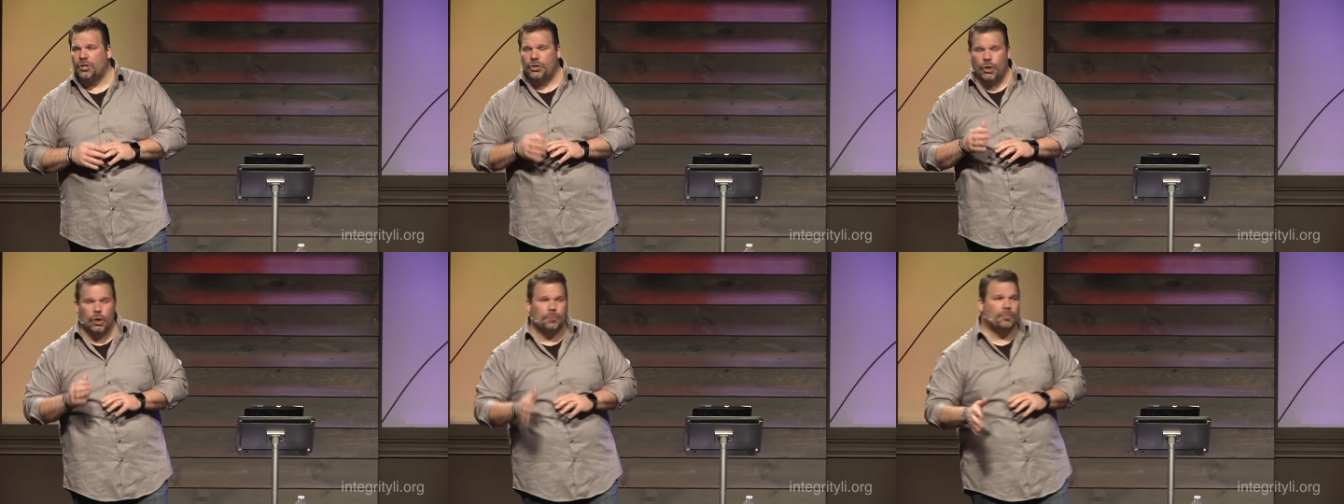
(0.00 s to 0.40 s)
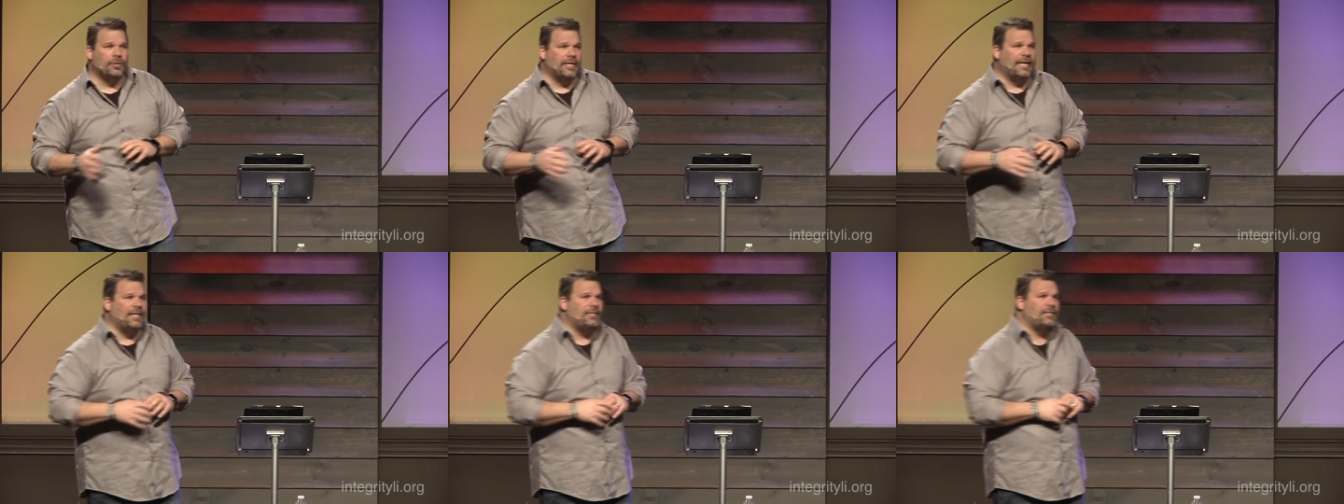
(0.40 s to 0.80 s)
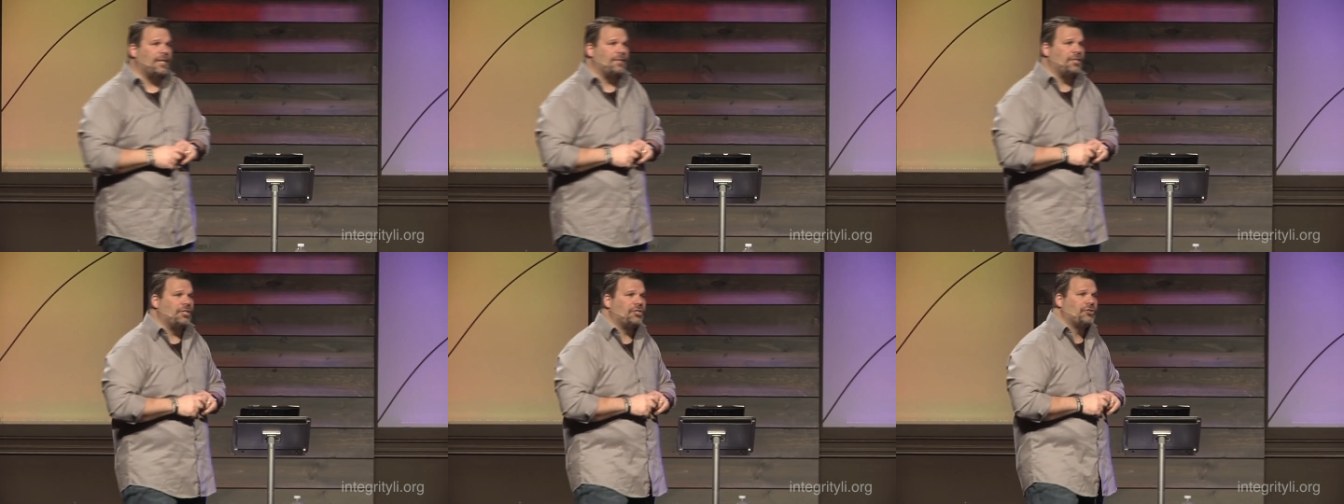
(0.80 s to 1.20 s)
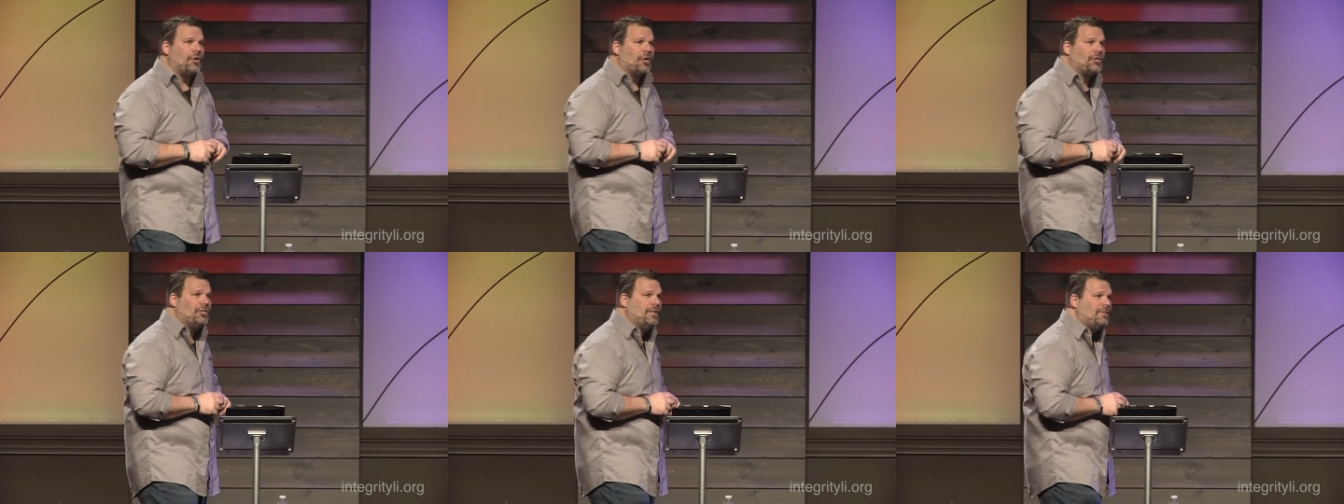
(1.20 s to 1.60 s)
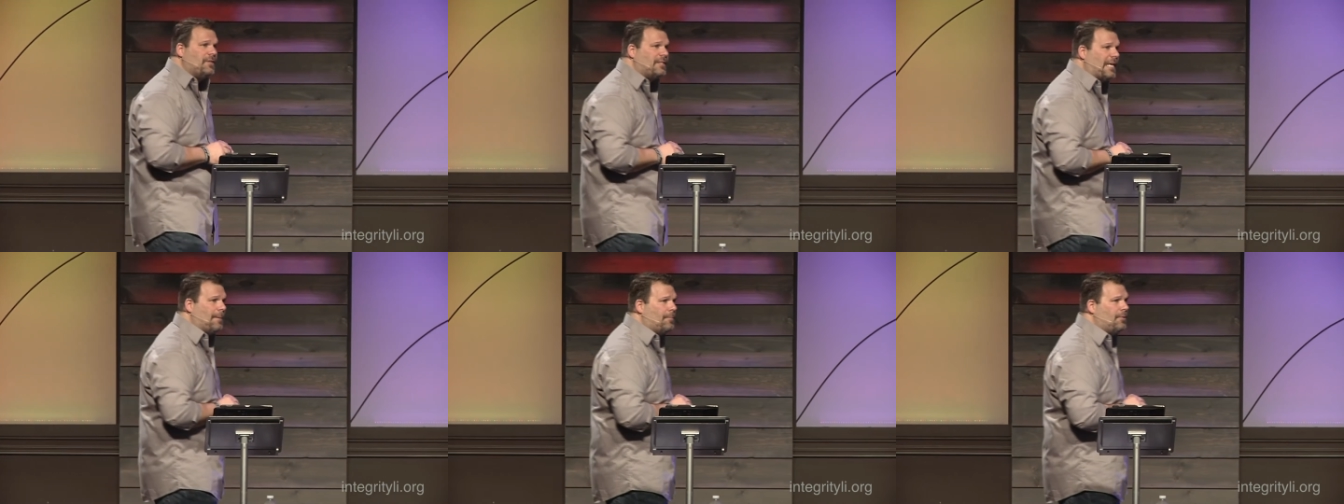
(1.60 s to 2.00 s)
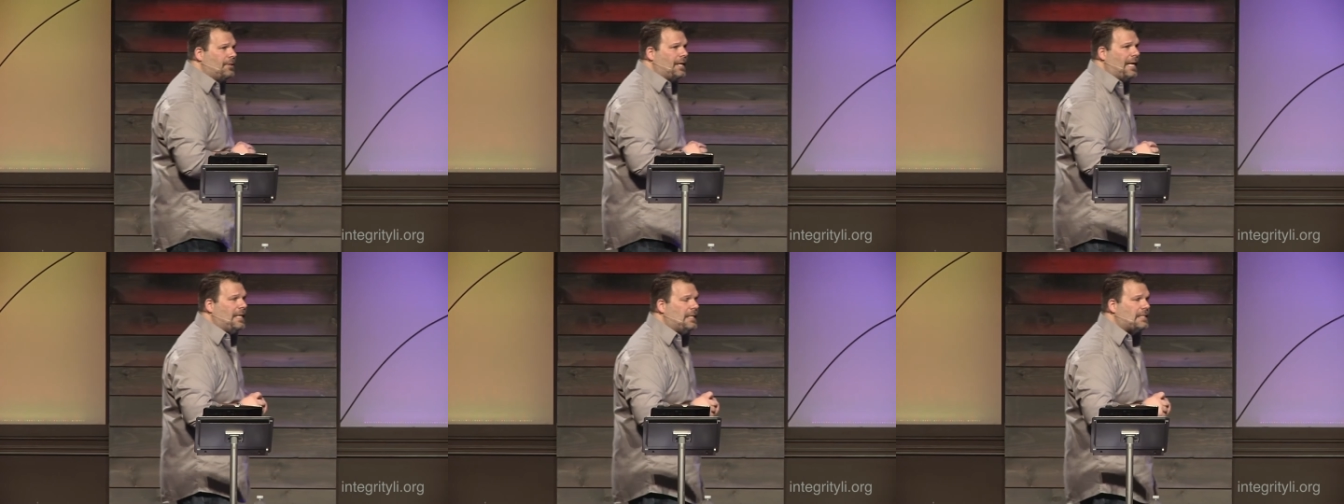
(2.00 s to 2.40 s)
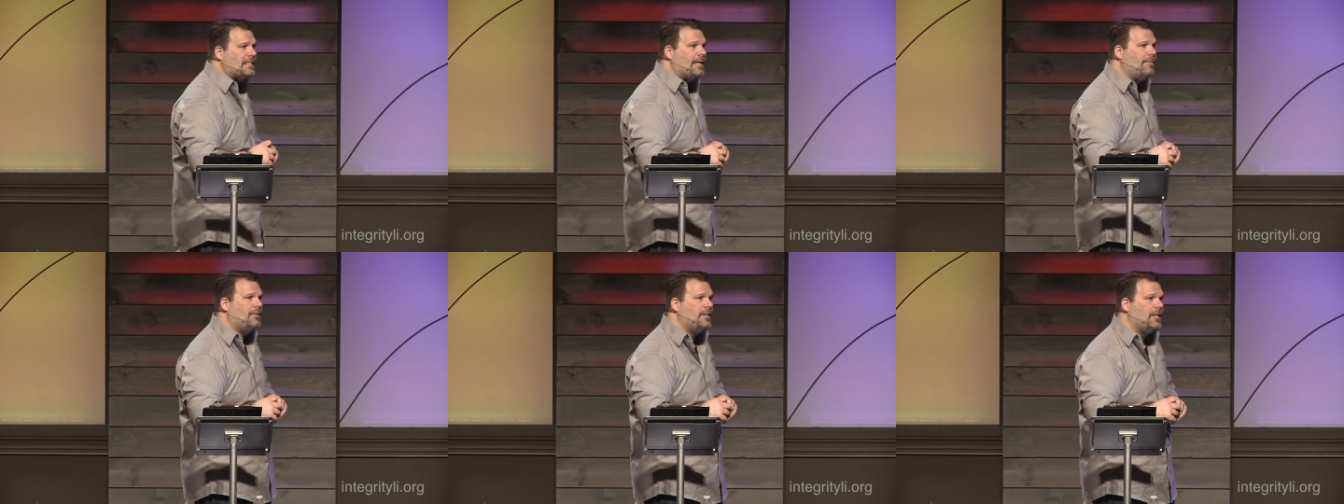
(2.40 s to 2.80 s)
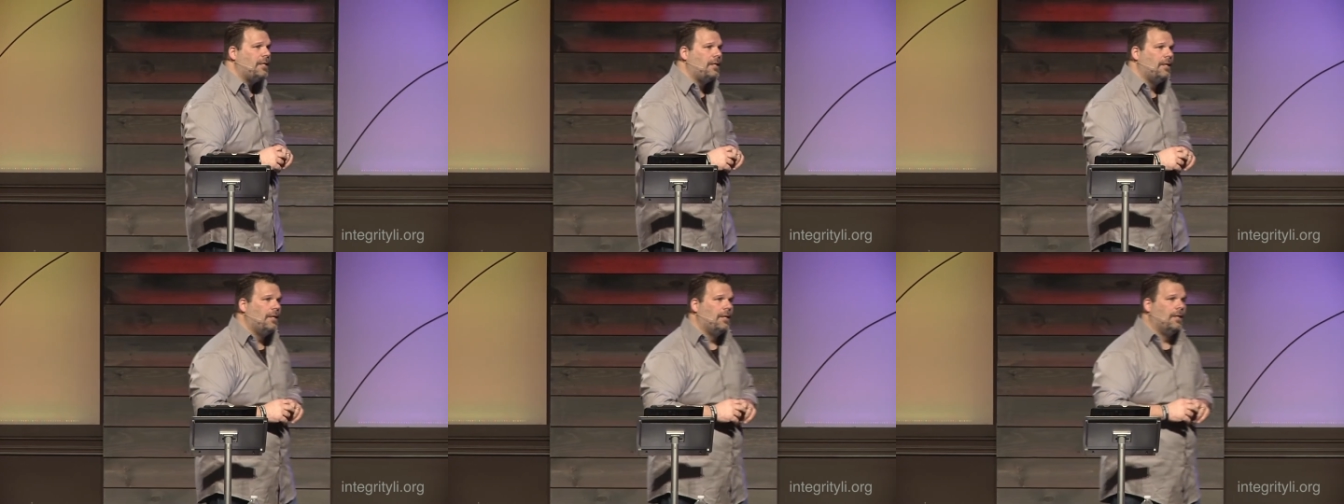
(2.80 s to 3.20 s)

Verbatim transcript: took place at the destruction of the temple in AD 70.